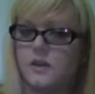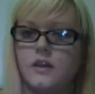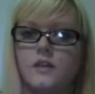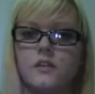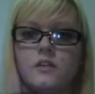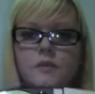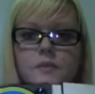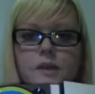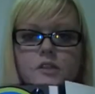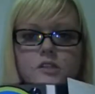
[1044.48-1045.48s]
And there would be
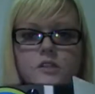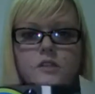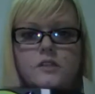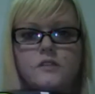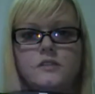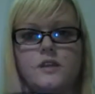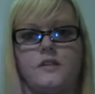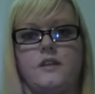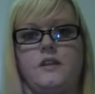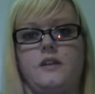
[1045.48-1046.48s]
pictures.
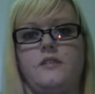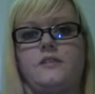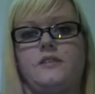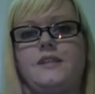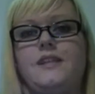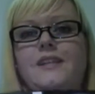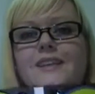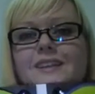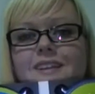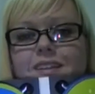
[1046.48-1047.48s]
And then another
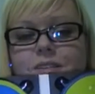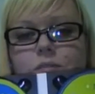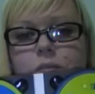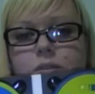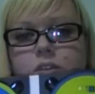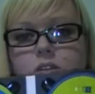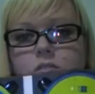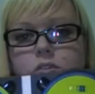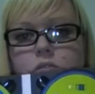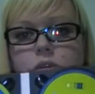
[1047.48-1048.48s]
CD. That's probably the
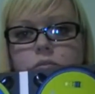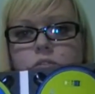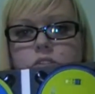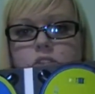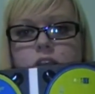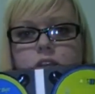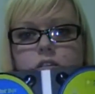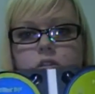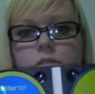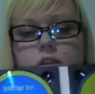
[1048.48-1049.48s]
interview one. We'll just check it out
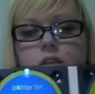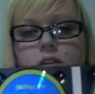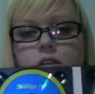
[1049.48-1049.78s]
in a minute.